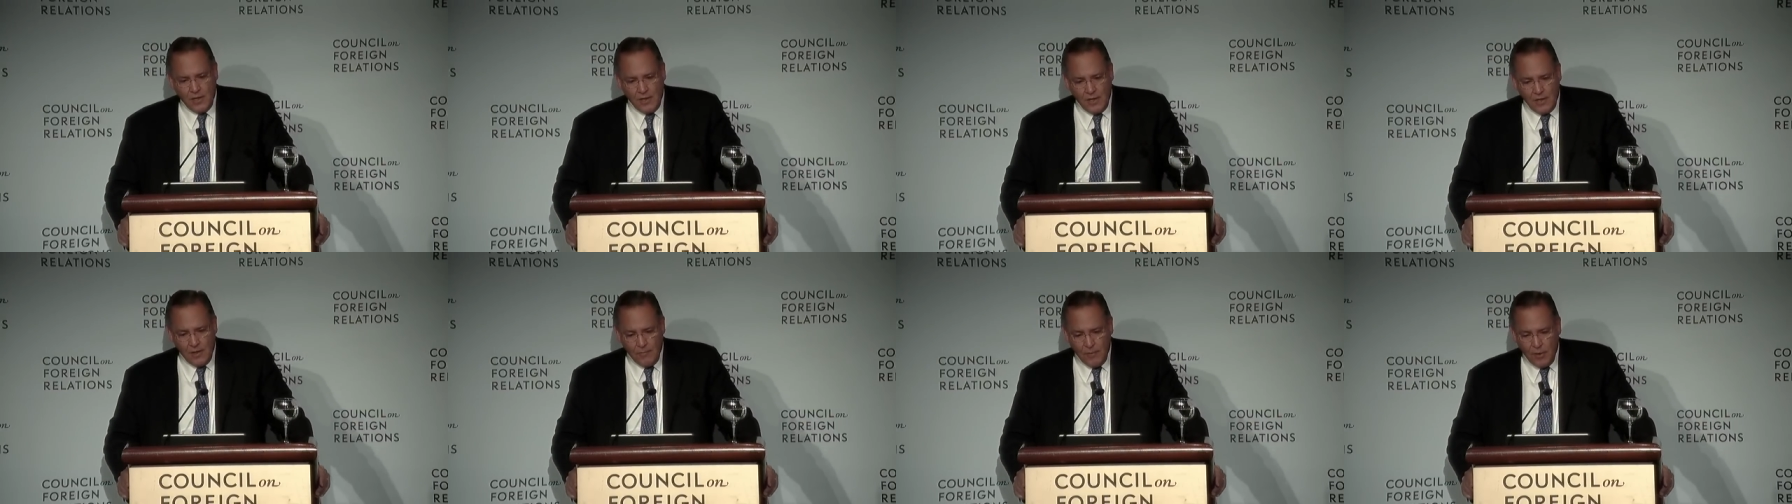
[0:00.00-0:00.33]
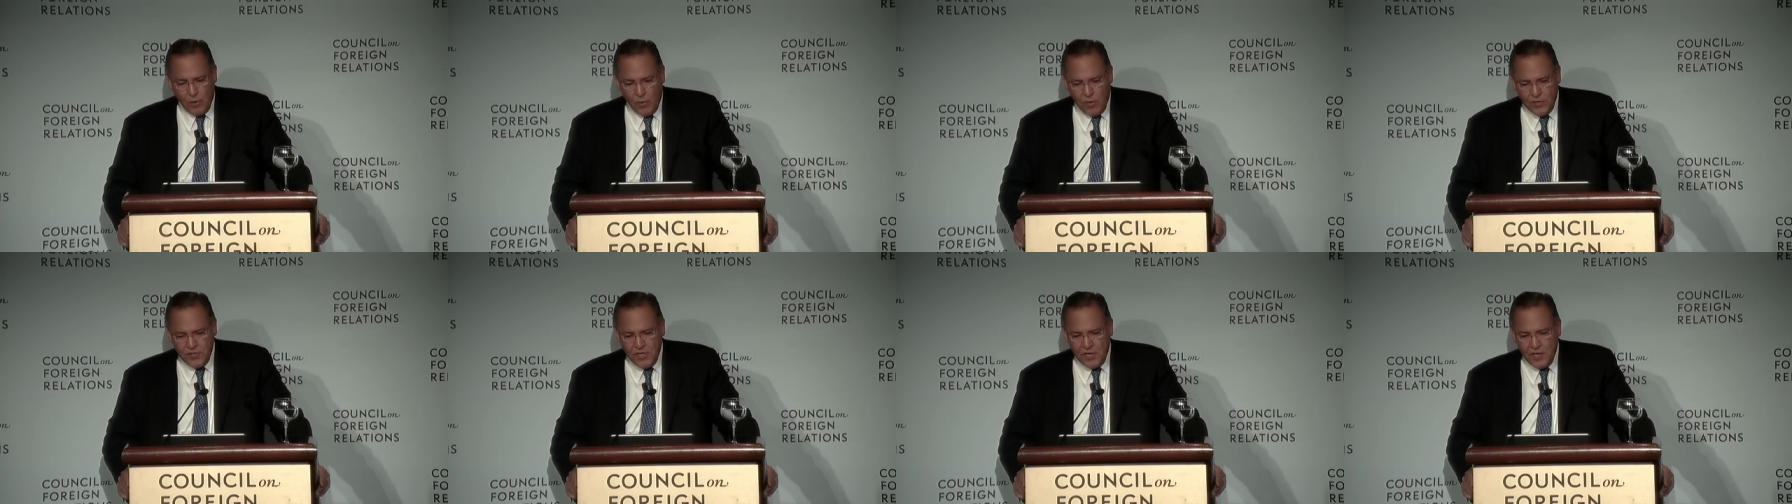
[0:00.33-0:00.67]
But it
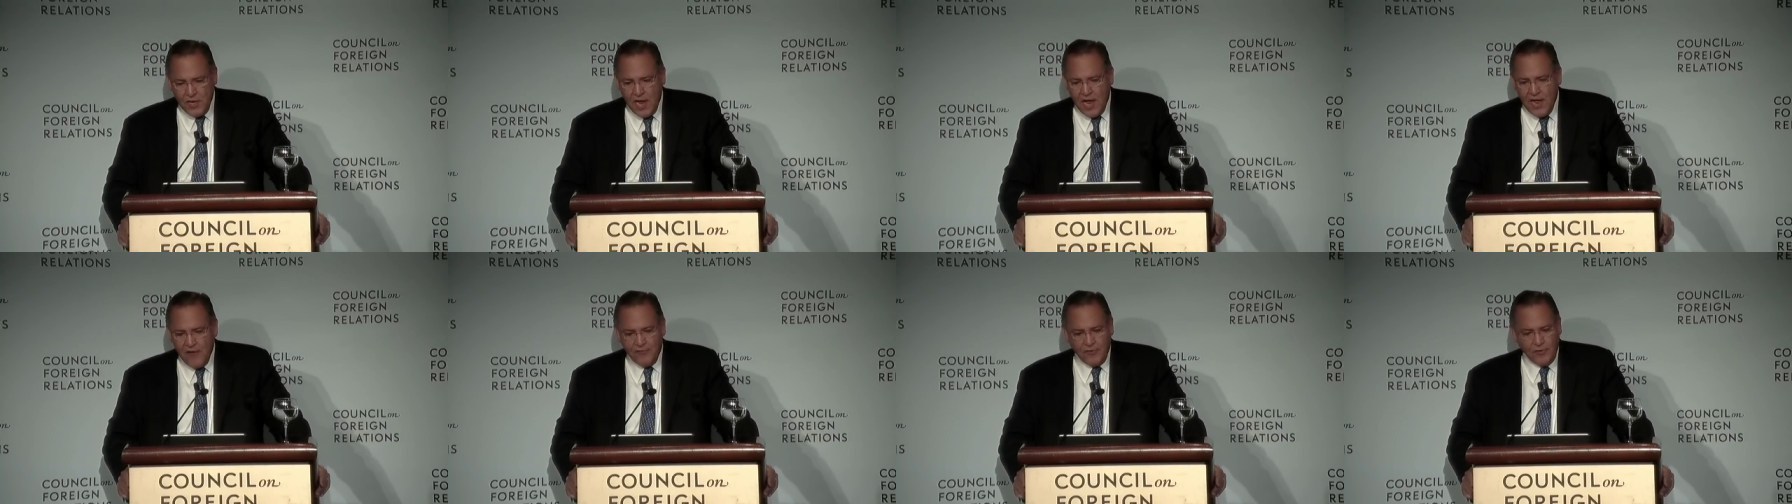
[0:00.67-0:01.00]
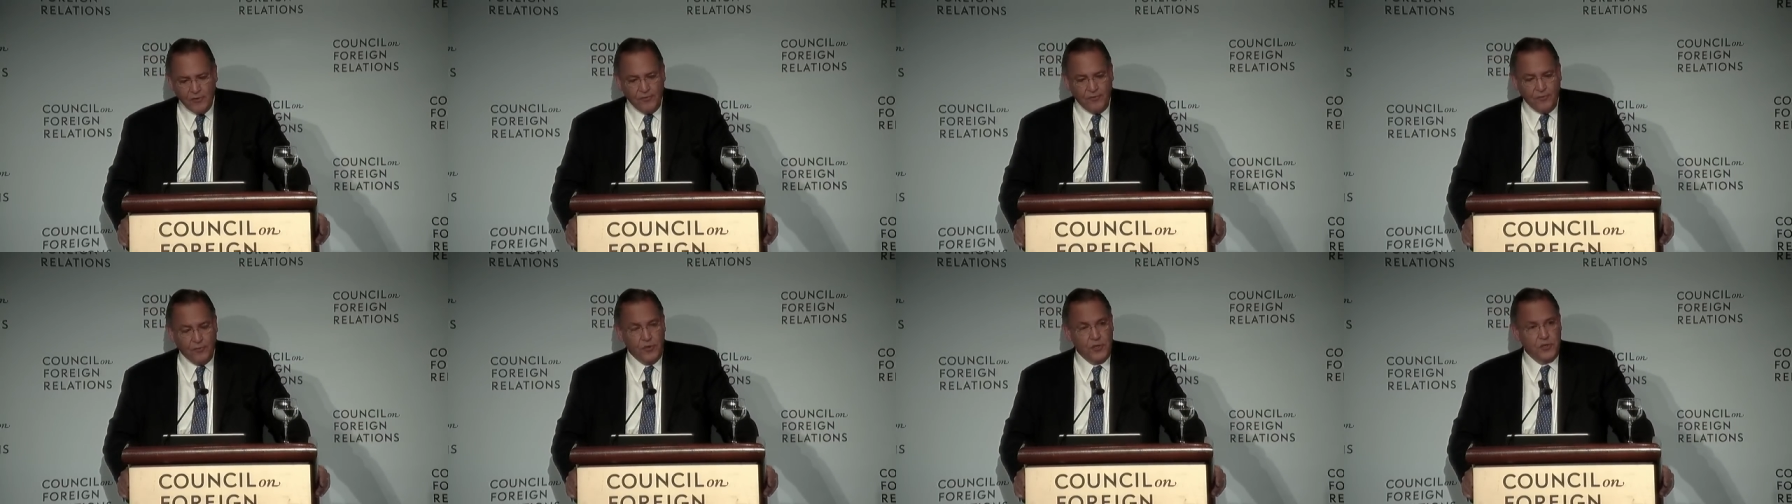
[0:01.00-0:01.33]
wasn't NAFTA or
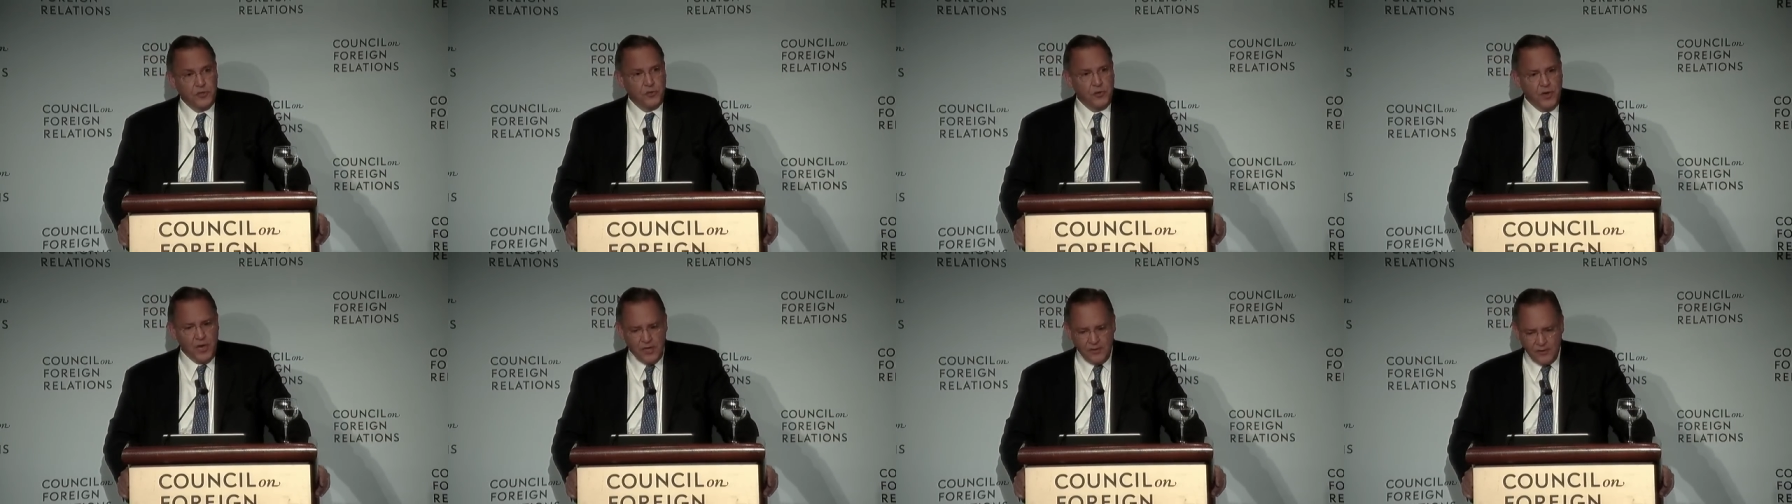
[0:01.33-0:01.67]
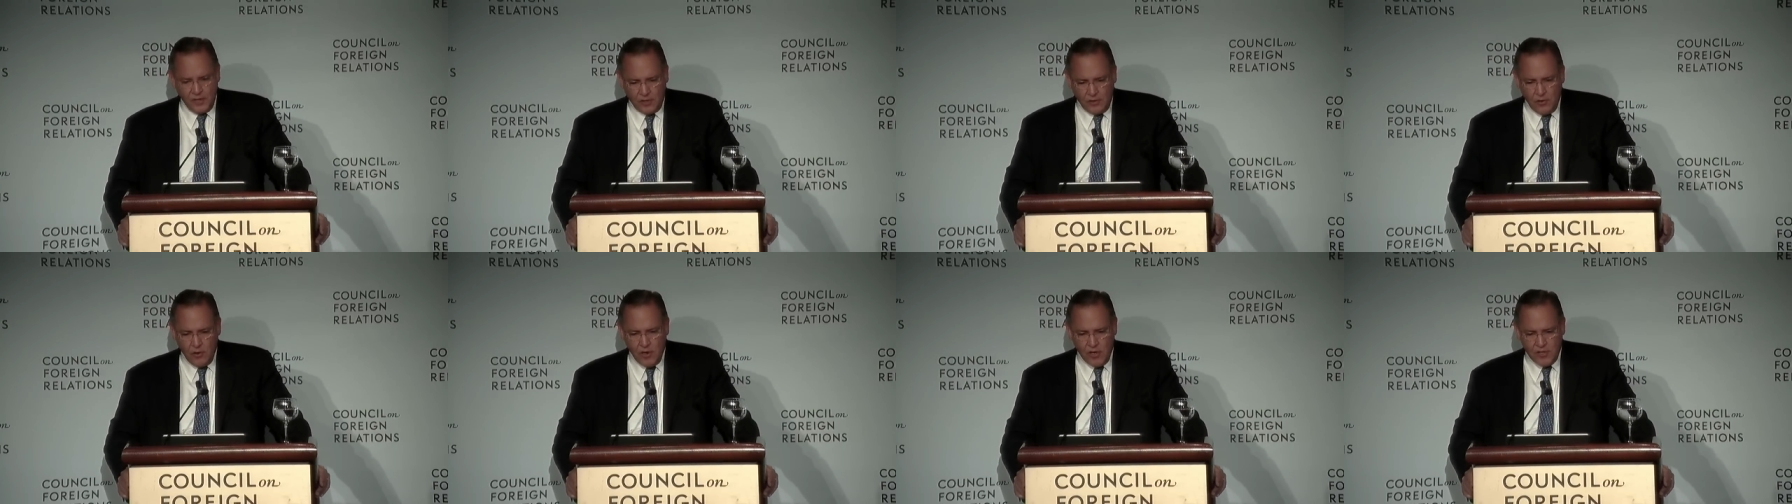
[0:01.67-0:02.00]
free trade
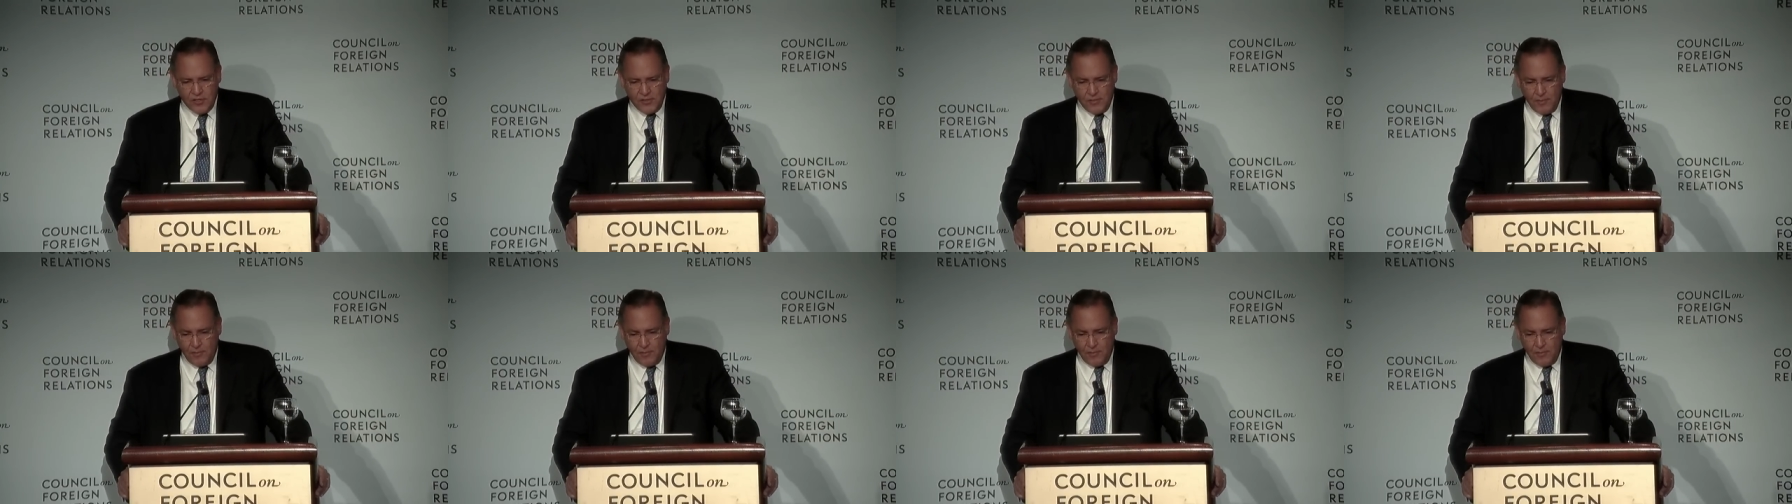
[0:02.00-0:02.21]
that caused